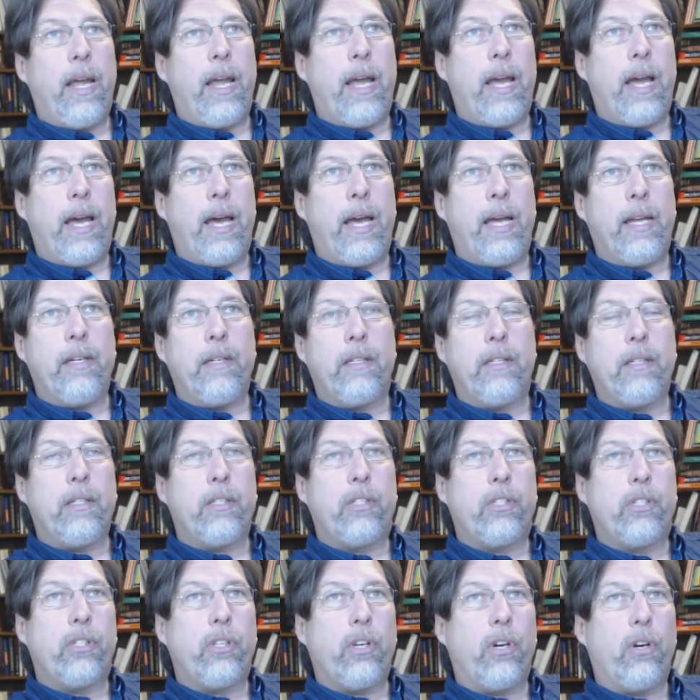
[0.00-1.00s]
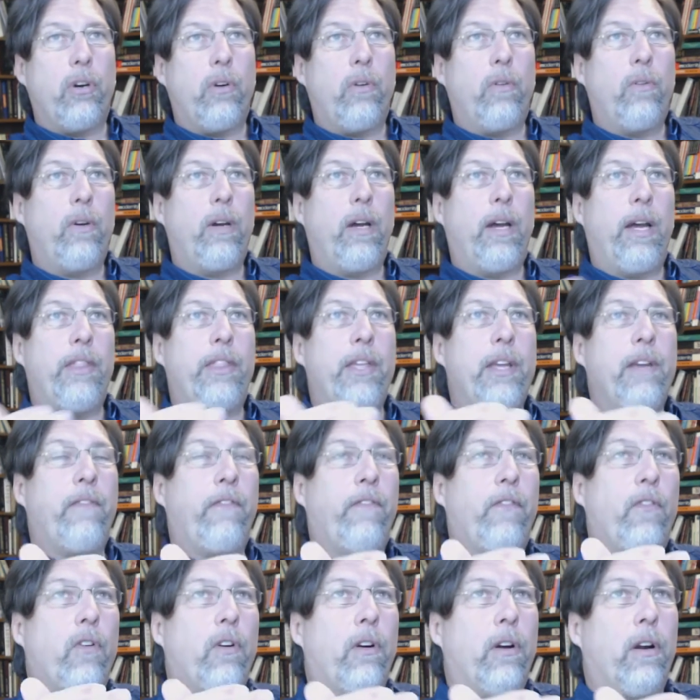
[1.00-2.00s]
And so I
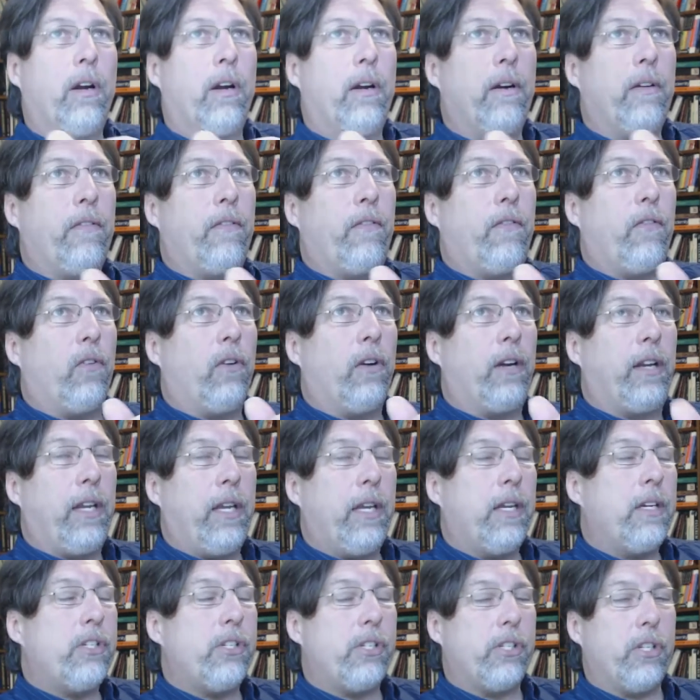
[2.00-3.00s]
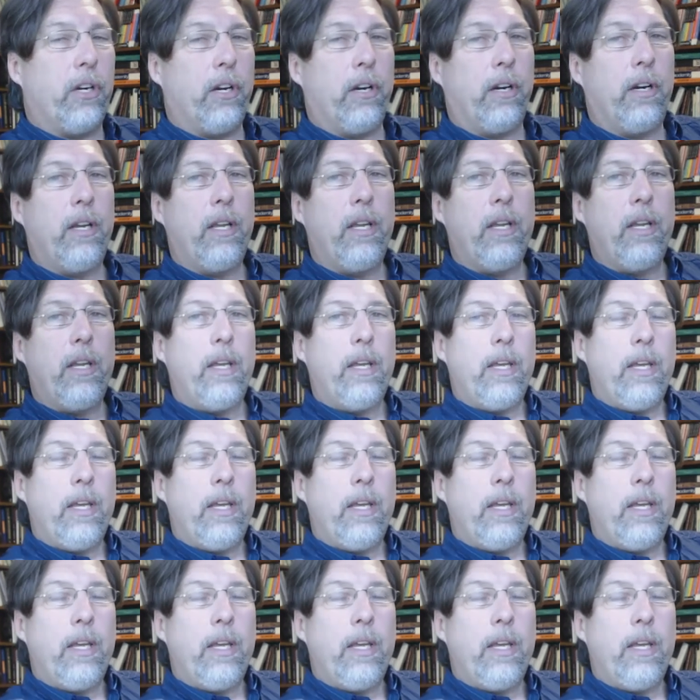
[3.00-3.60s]
think for Kitcher,